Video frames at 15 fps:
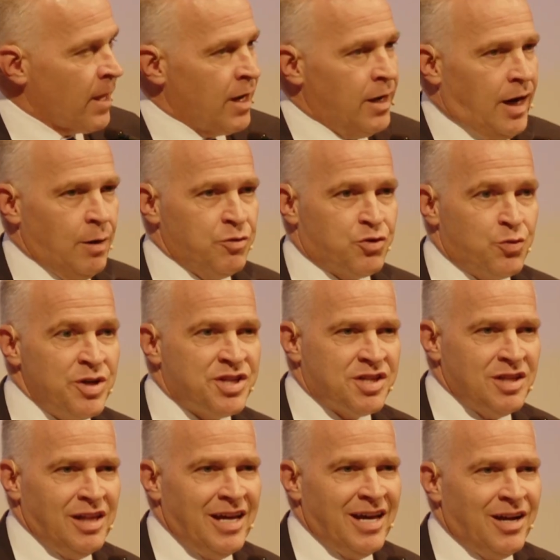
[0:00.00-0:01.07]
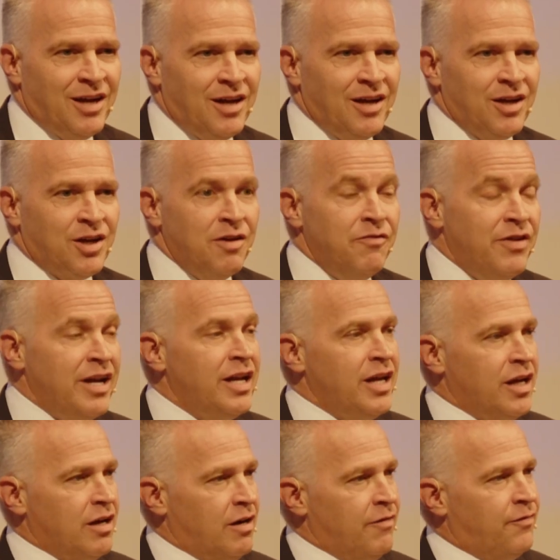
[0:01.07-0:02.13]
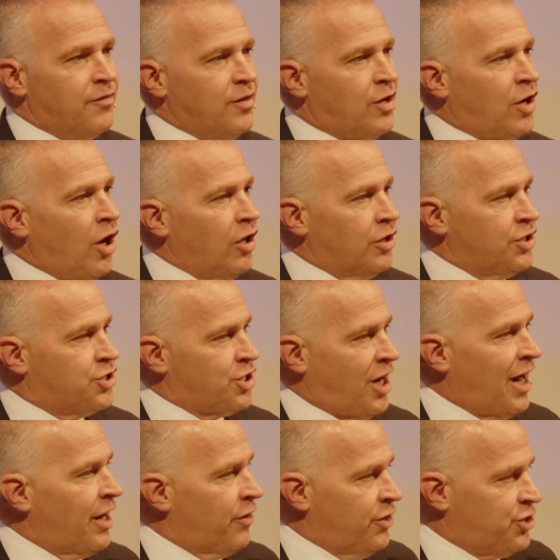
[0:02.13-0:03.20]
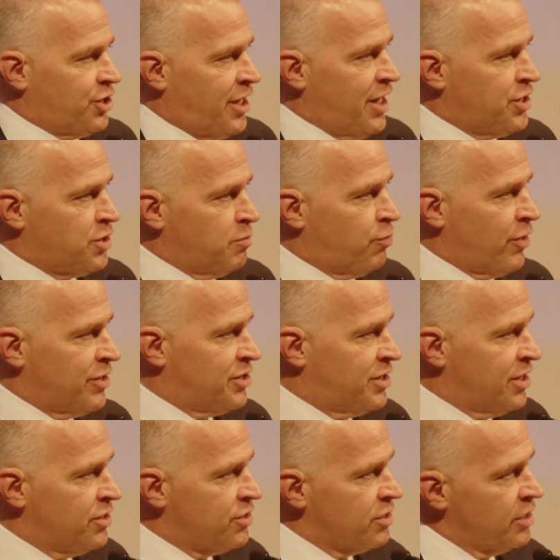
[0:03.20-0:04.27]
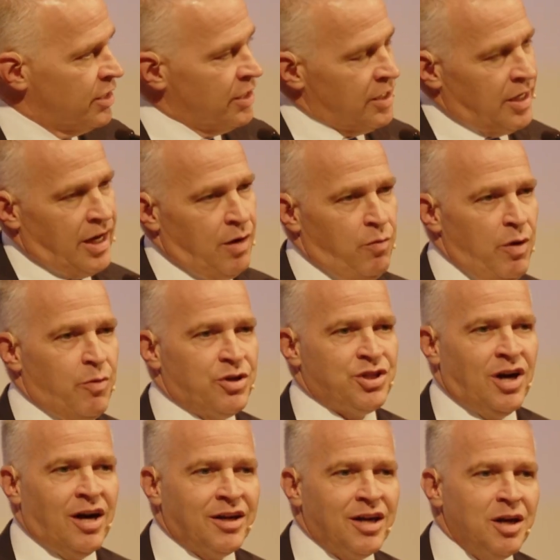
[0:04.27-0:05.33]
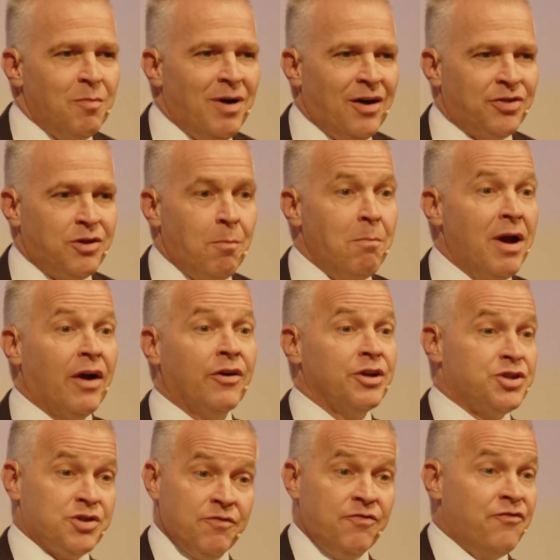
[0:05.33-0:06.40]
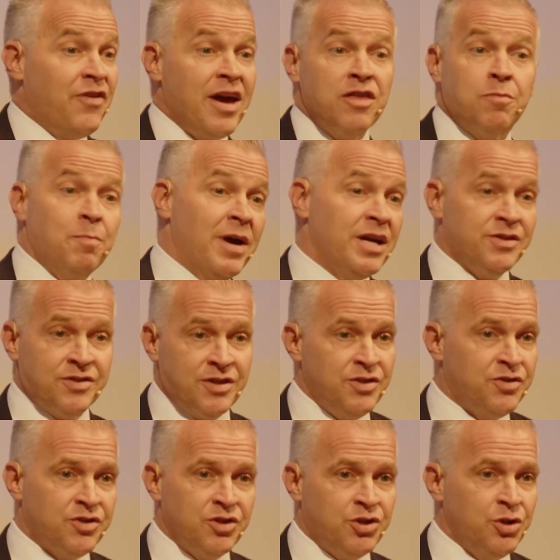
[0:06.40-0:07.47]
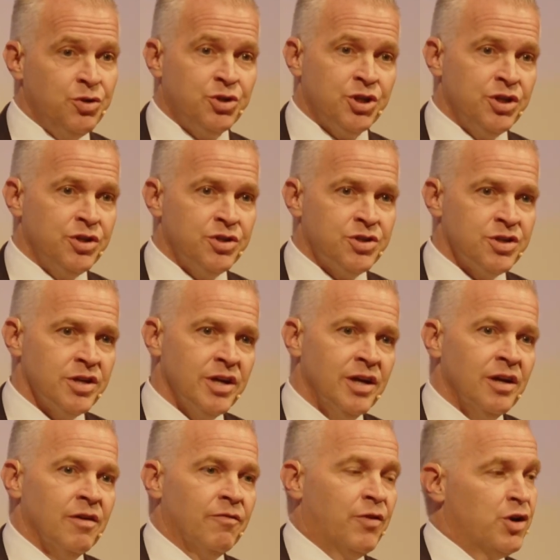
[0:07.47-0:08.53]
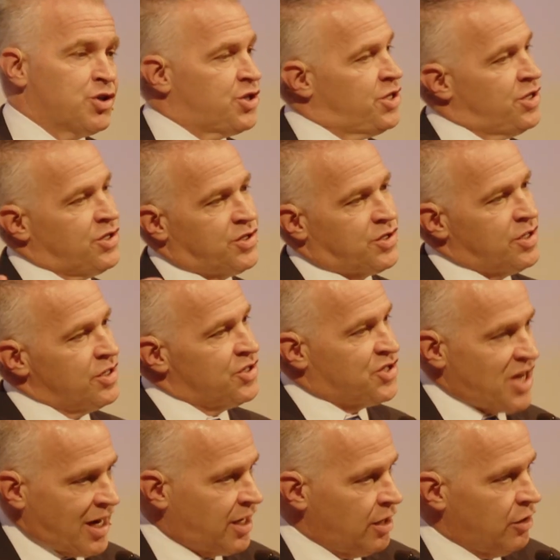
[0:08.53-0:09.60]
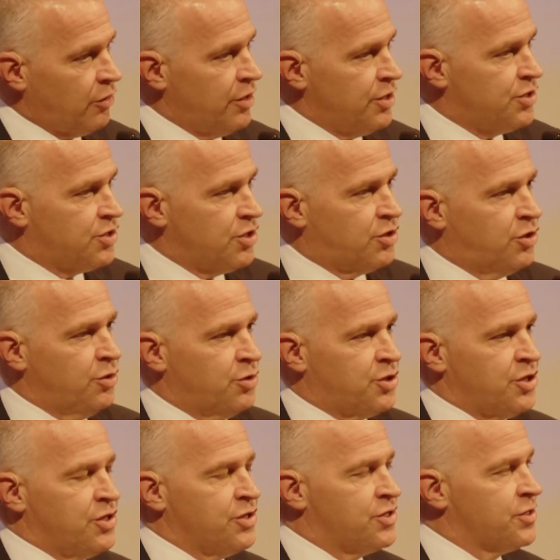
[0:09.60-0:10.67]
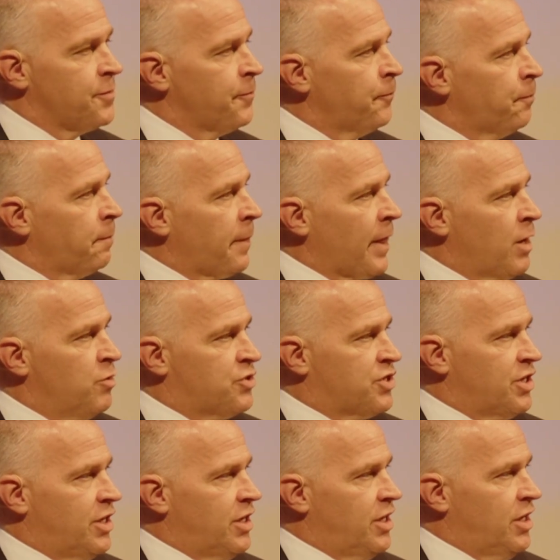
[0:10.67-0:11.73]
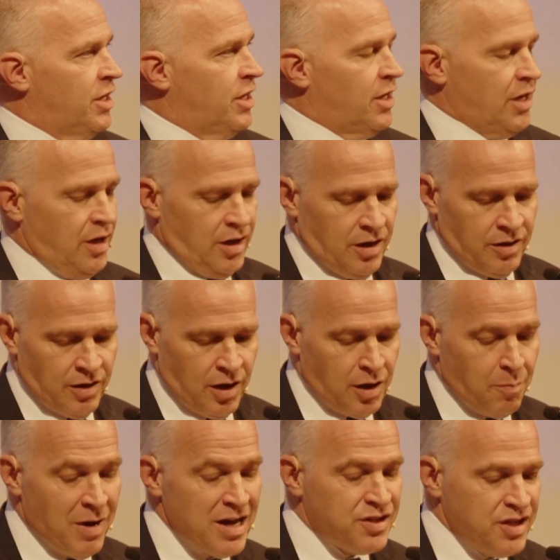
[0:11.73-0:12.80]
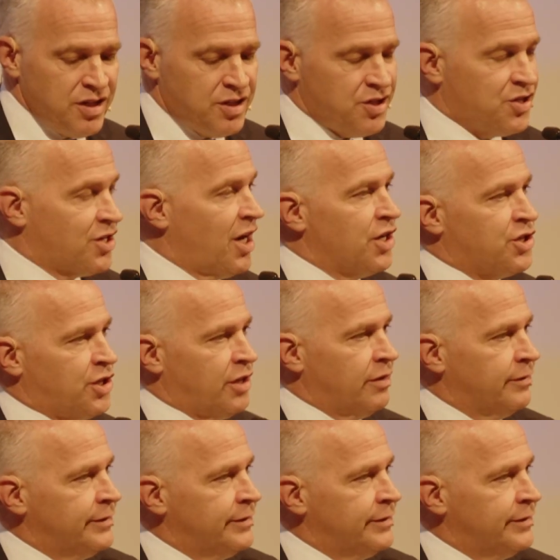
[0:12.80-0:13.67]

I was recently at a convening of college higher education presidents, and we were talking about the merits of faith-based institutions versus secular institutions. It was an amazing discussion.